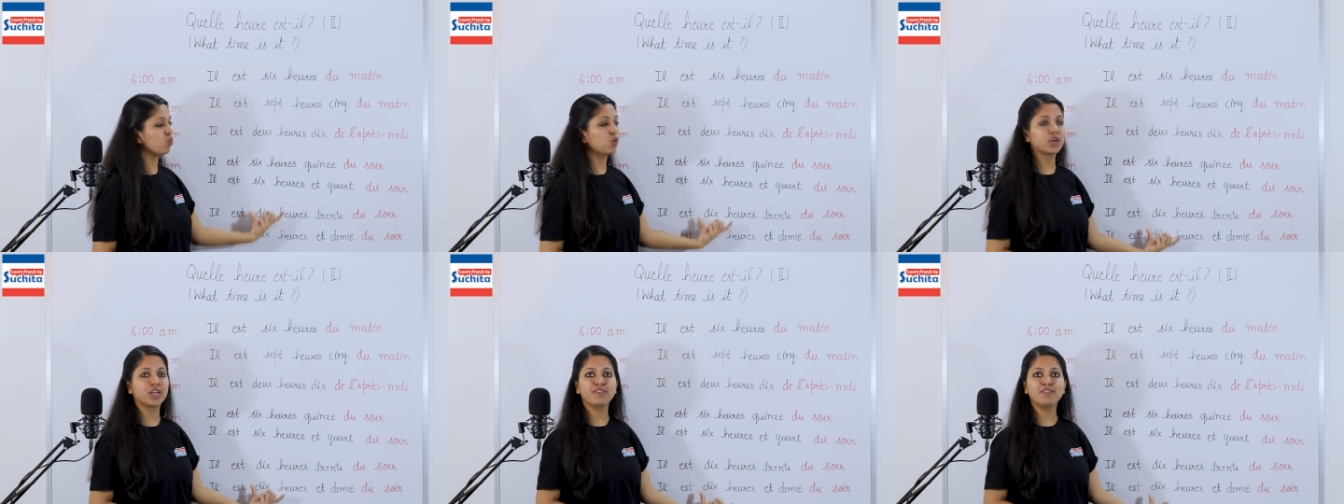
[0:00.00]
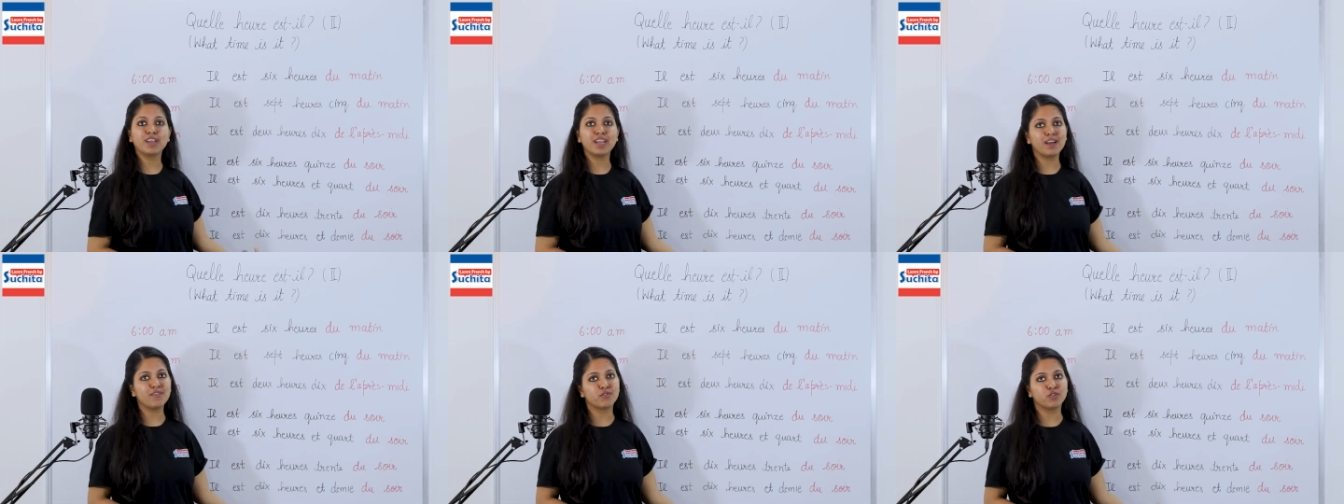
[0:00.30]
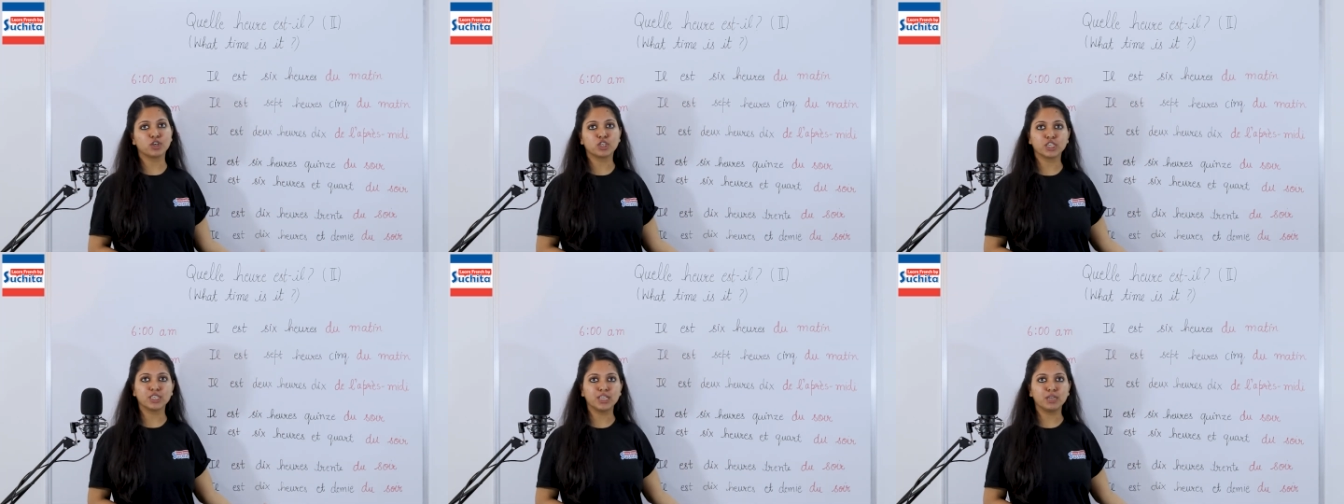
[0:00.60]
Whatever I
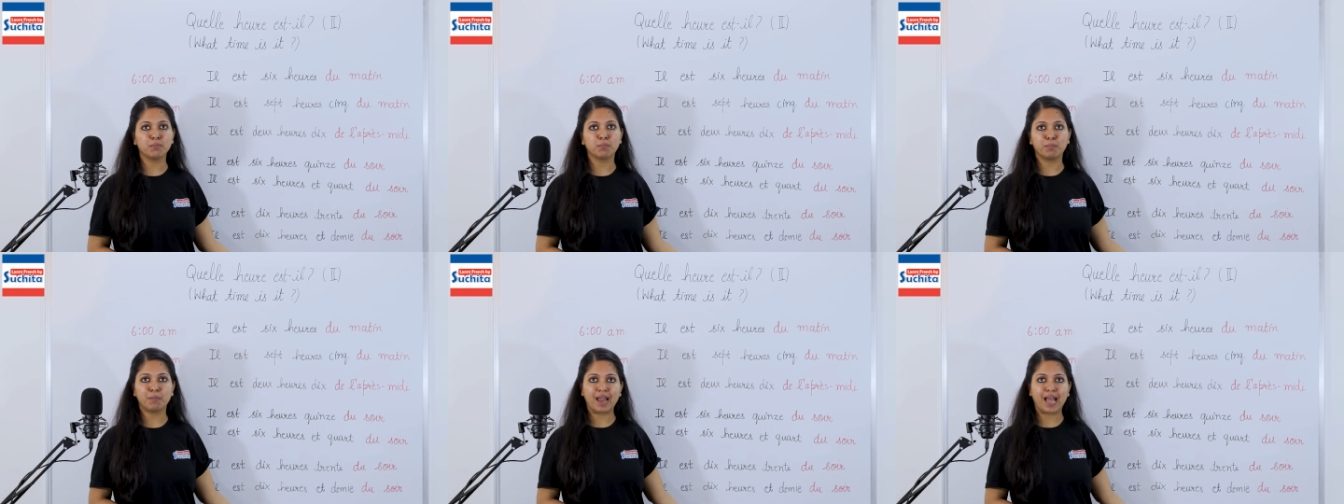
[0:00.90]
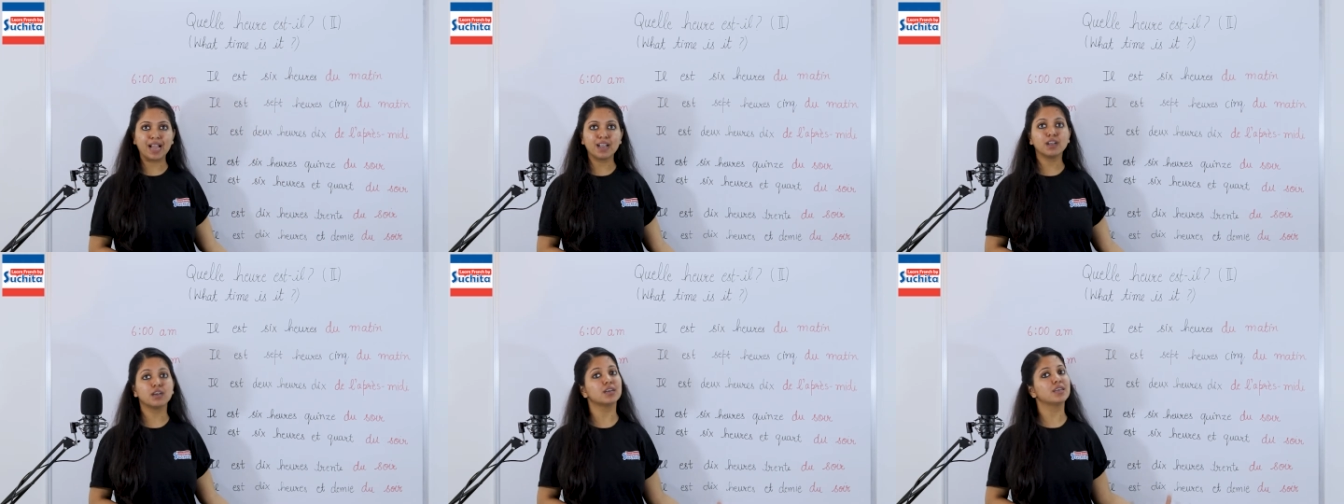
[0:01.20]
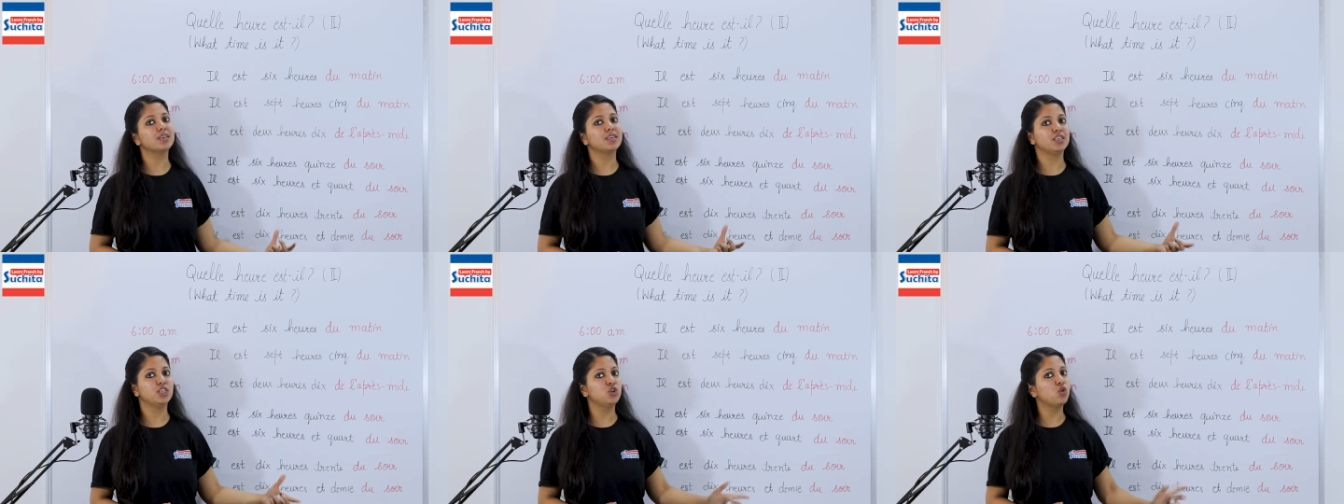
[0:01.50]
have written in black,
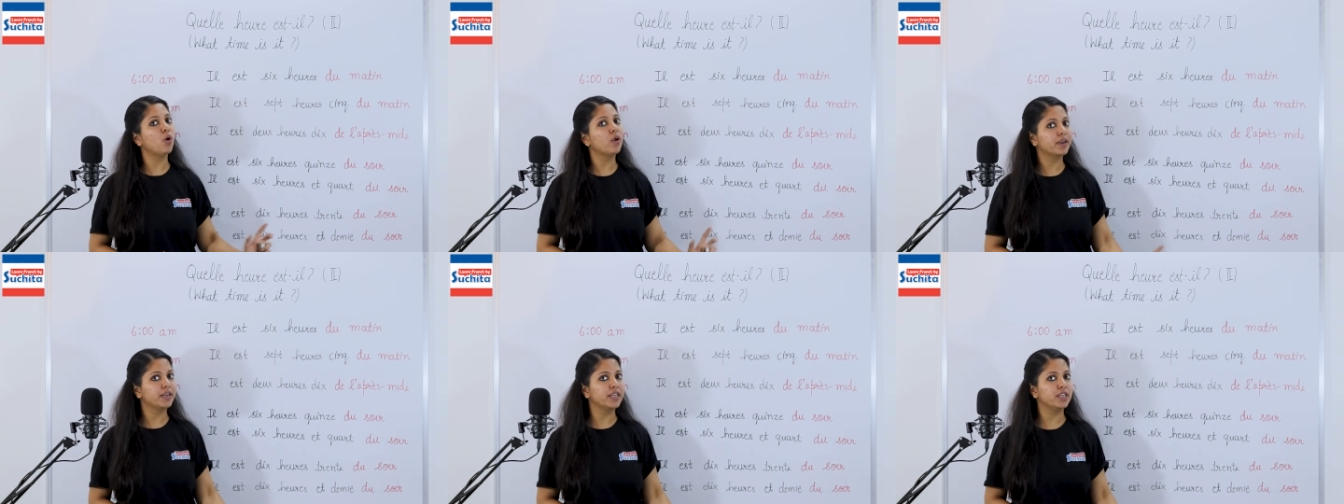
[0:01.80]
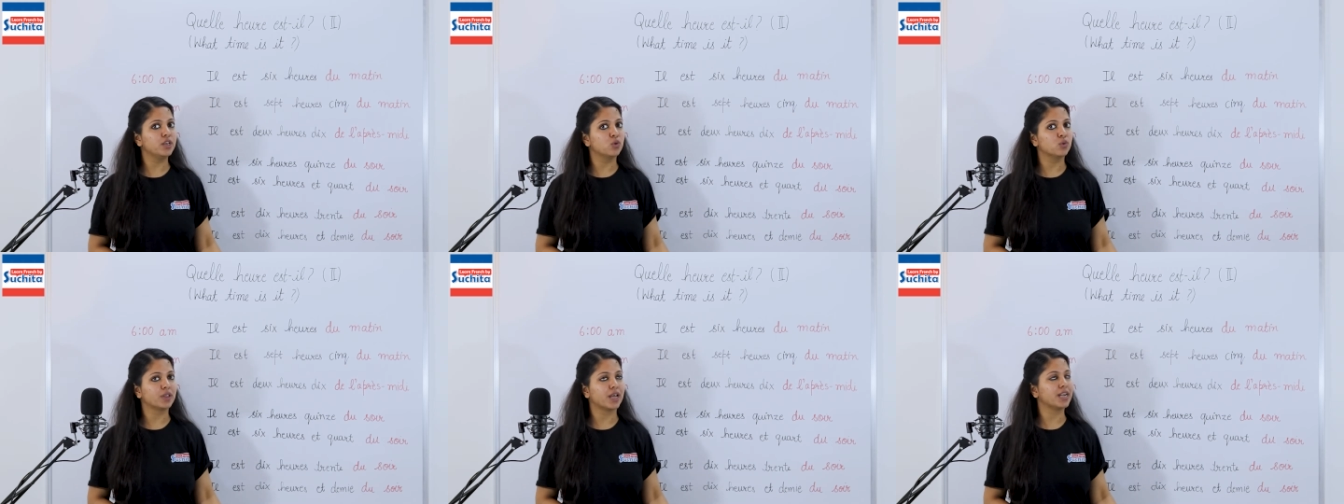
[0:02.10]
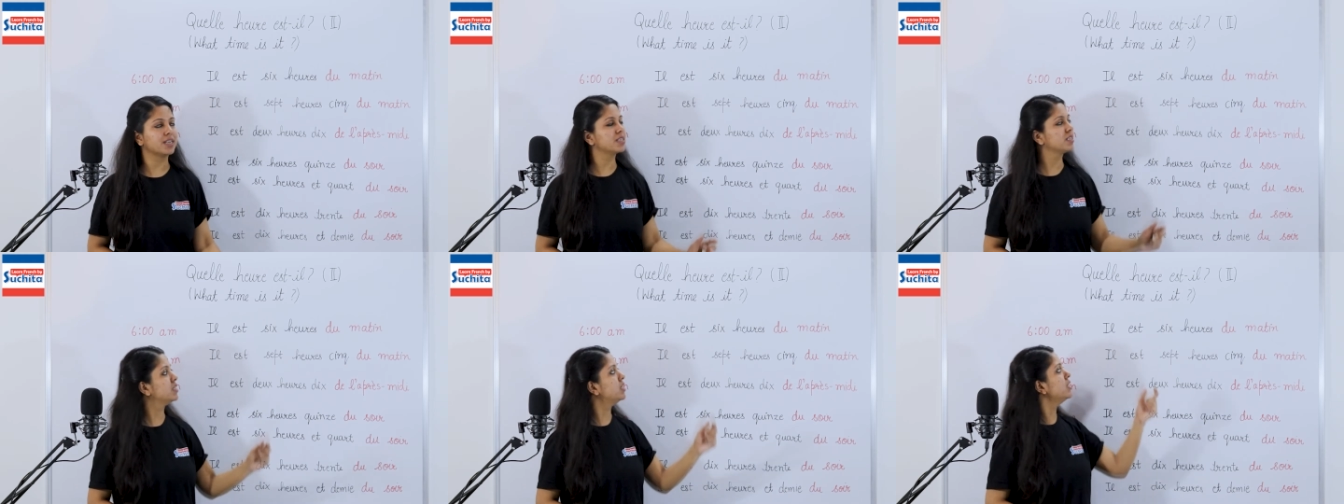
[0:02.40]
you already know
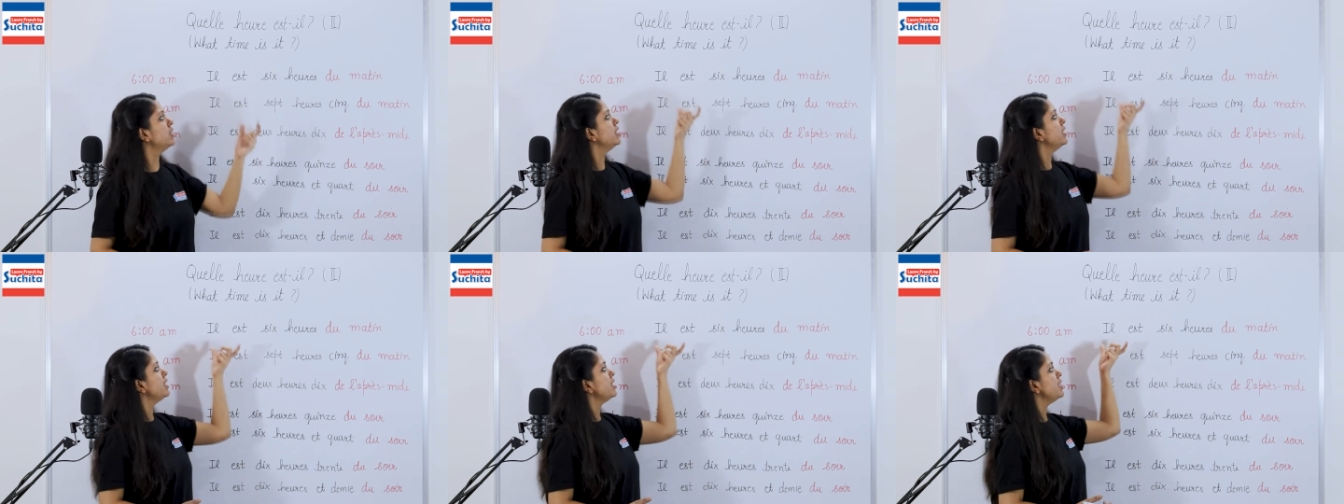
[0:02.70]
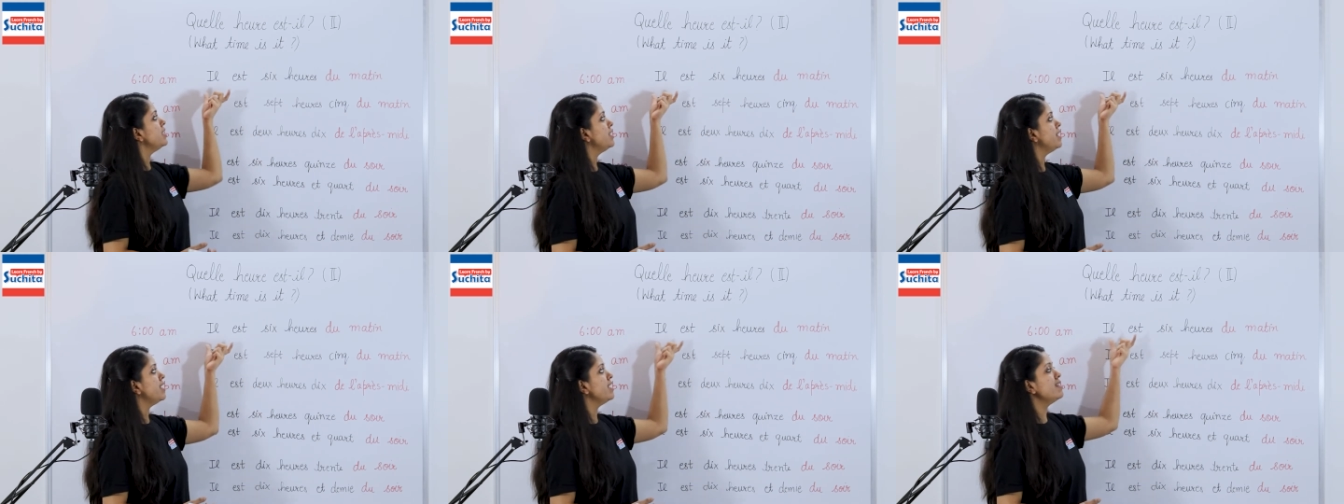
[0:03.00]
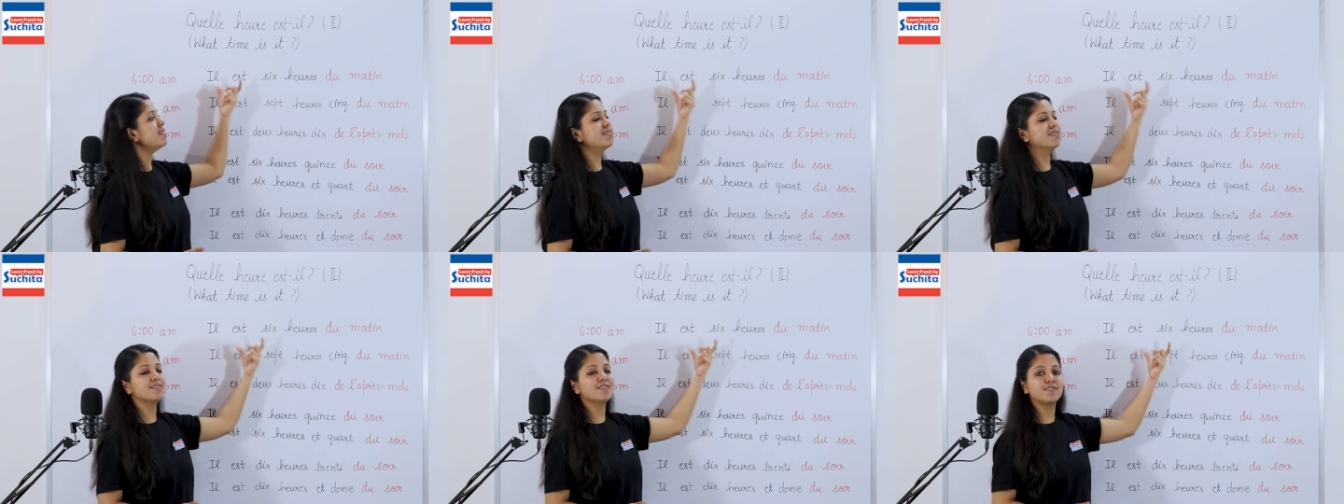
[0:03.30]
that. Il
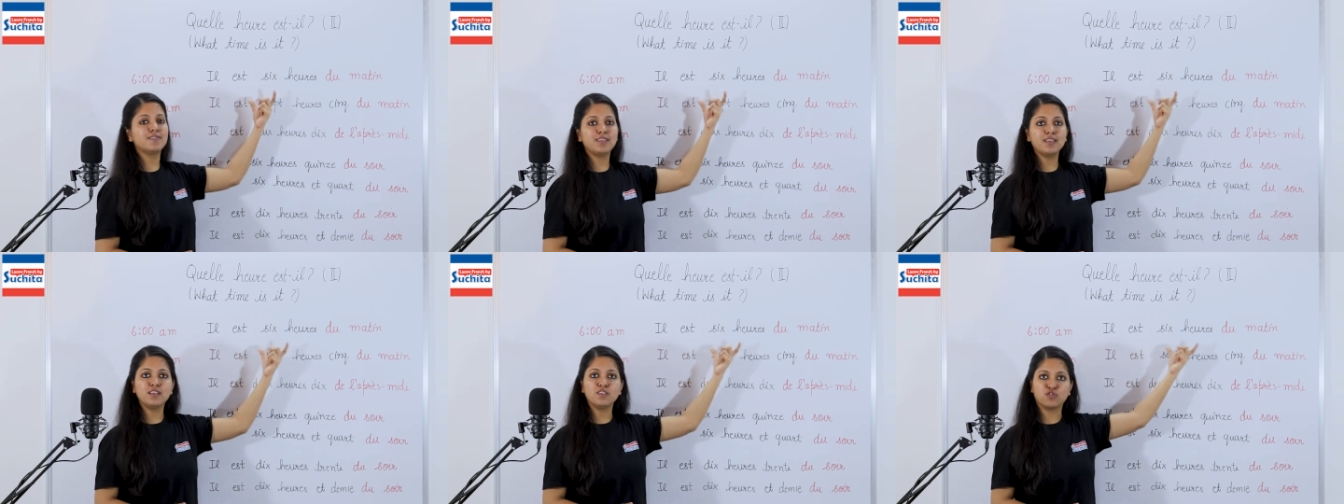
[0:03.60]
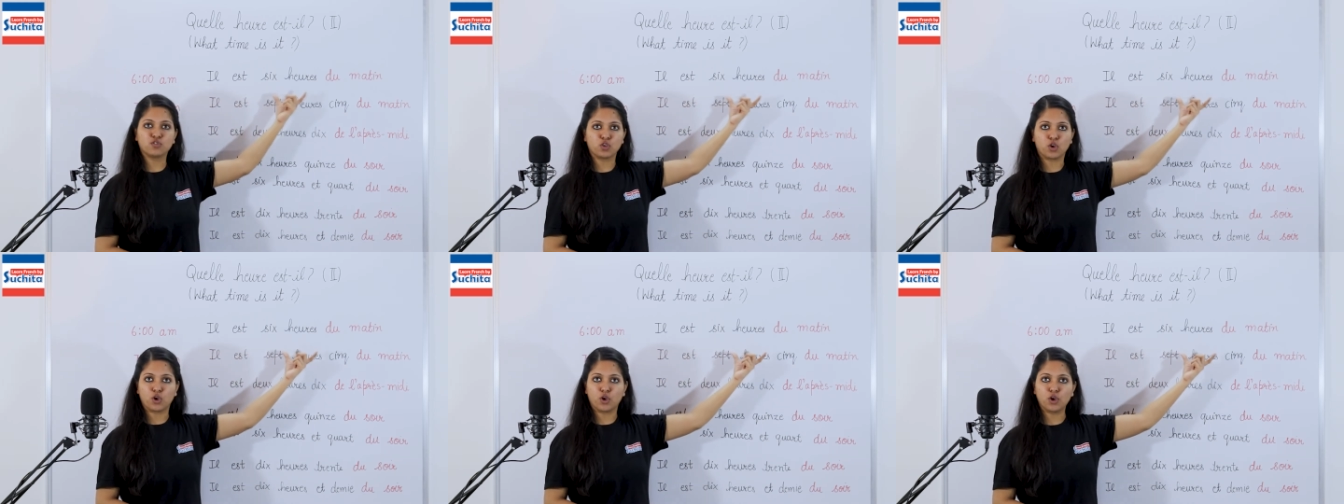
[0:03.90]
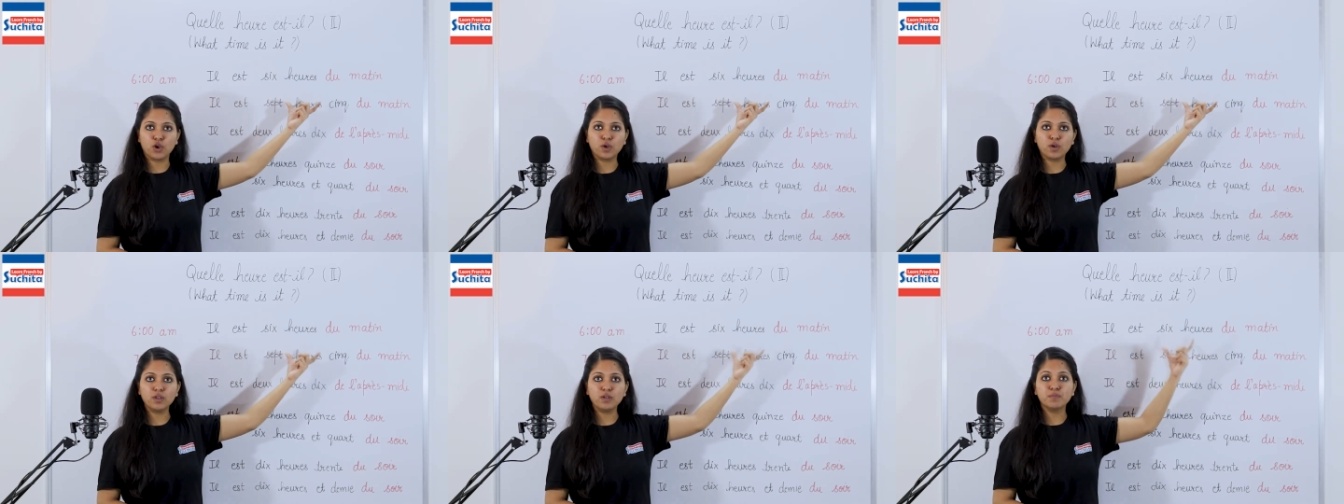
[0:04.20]
est 6
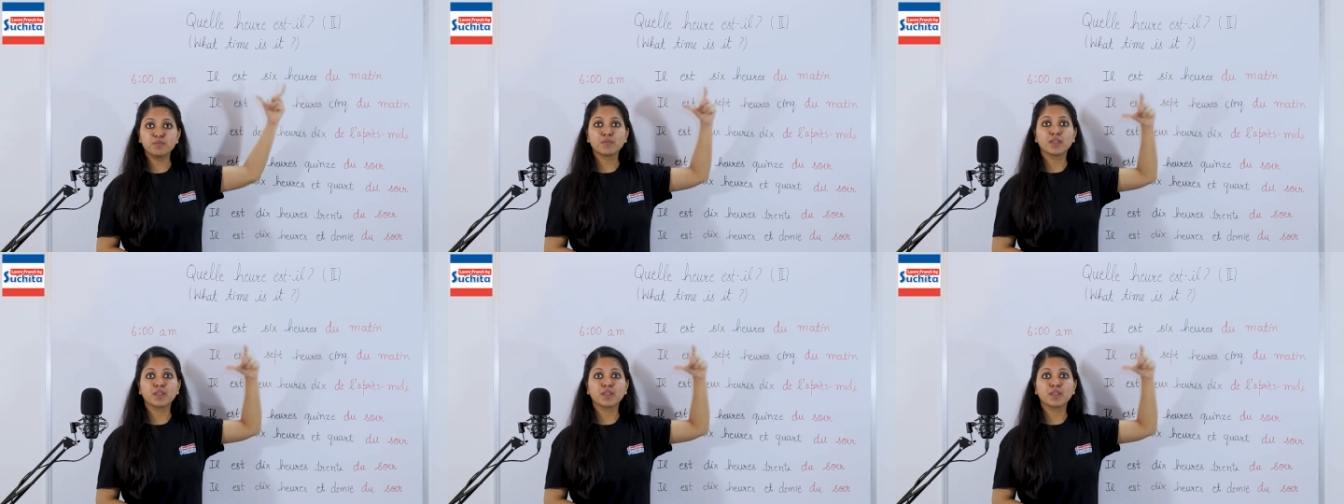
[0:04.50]
heures.